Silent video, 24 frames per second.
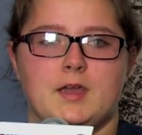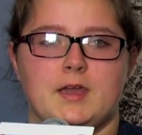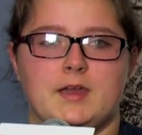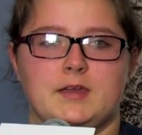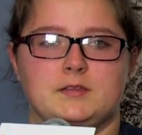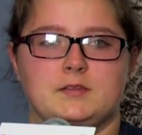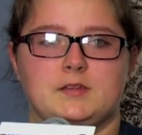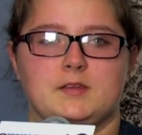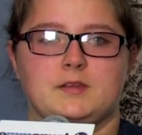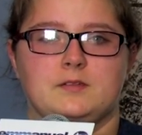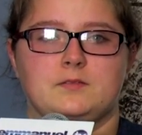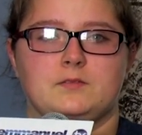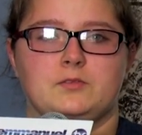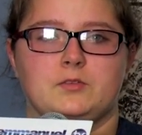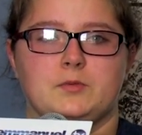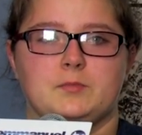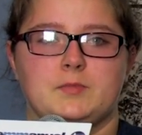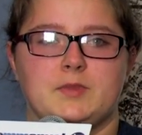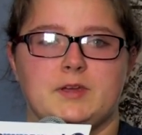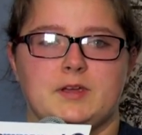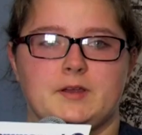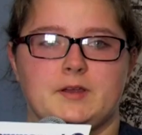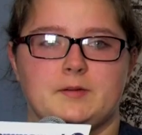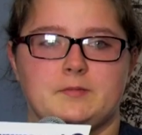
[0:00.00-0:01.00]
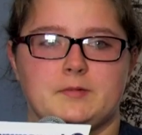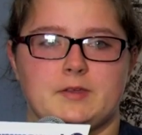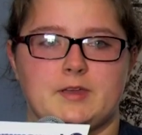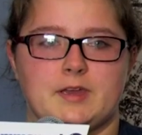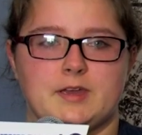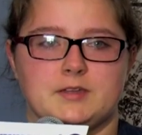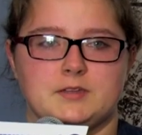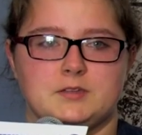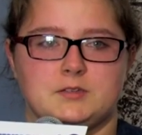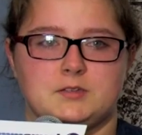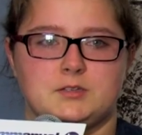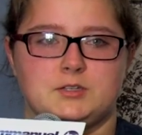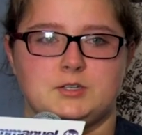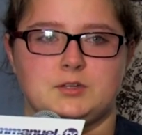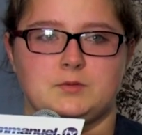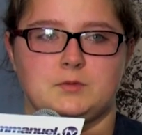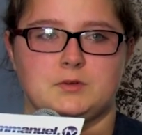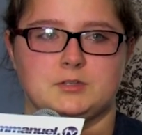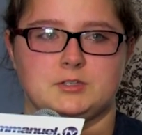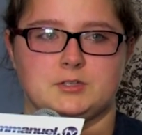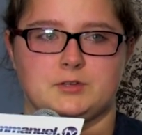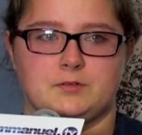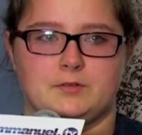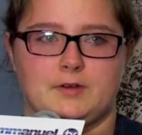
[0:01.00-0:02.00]
And then from there, because she
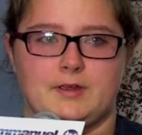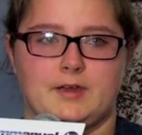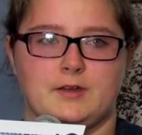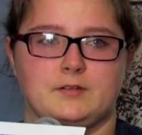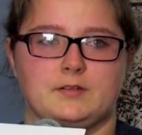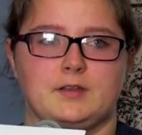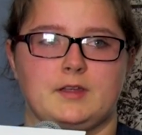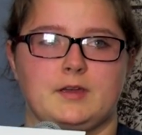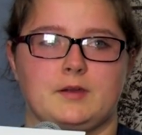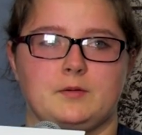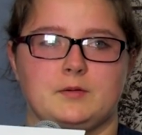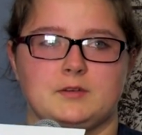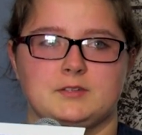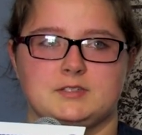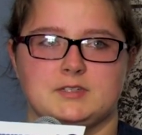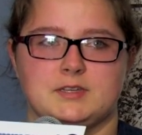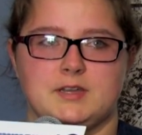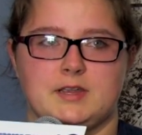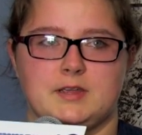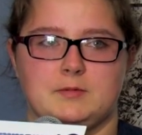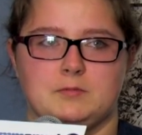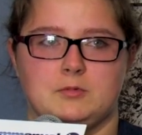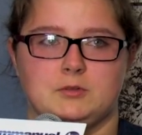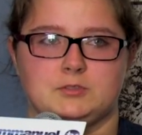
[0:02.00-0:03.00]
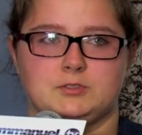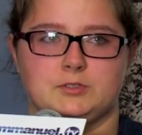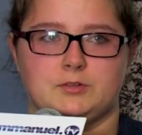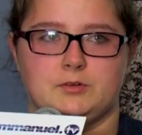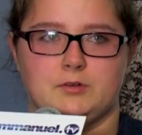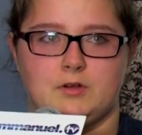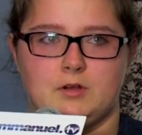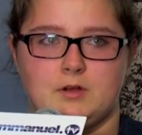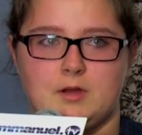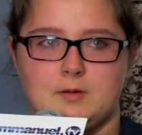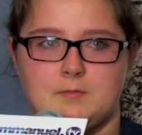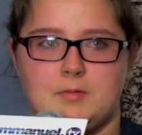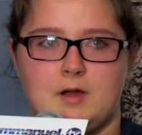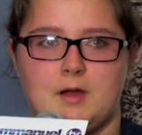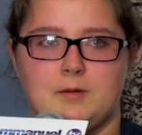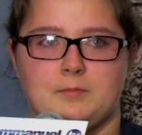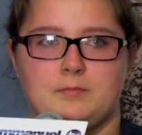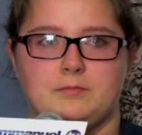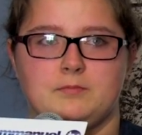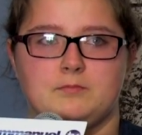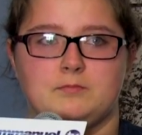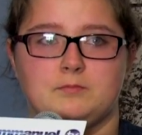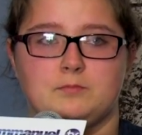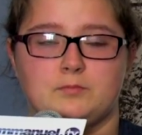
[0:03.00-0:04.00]
wasn't around, I wasn't able to grow up
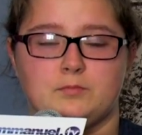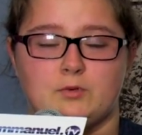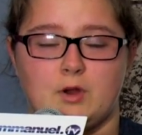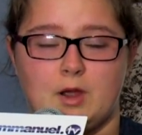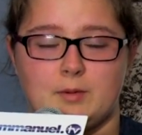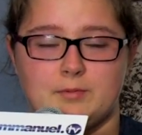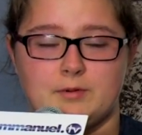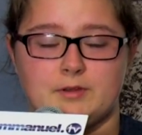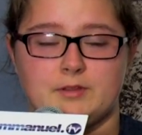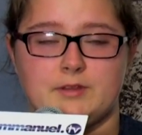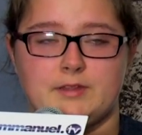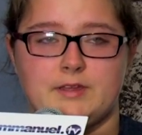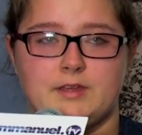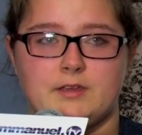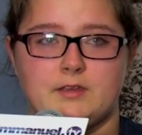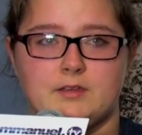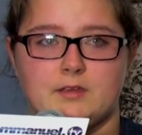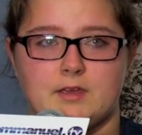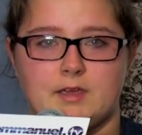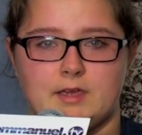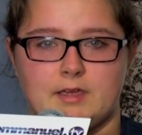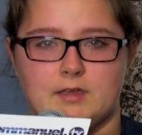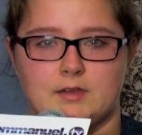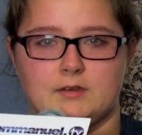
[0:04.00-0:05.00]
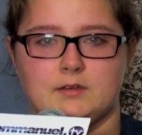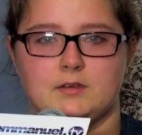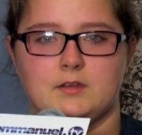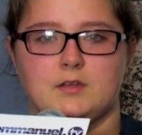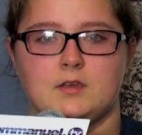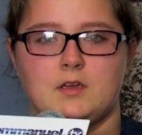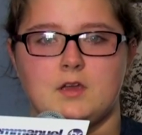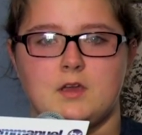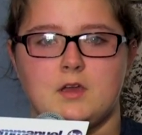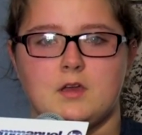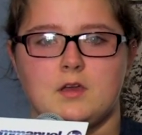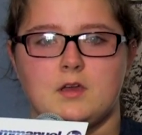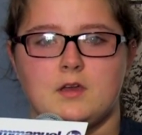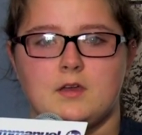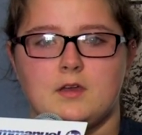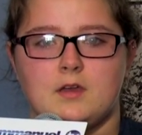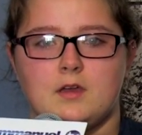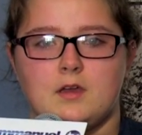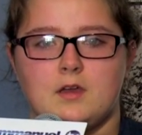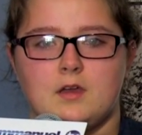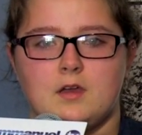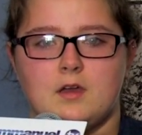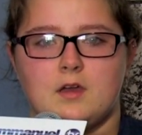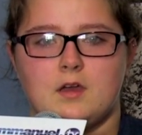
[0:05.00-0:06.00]
pop- properly, and
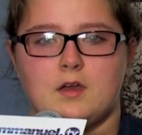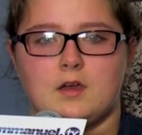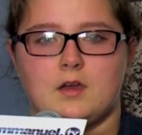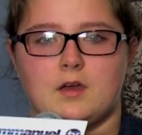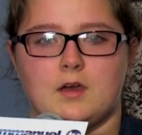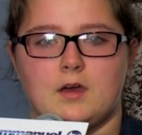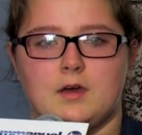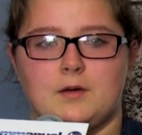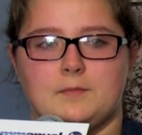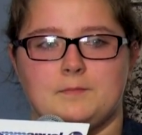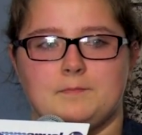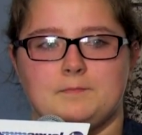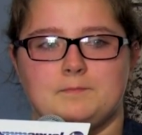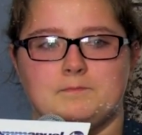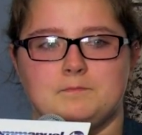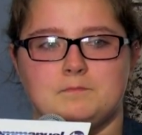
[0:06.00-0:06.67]
um,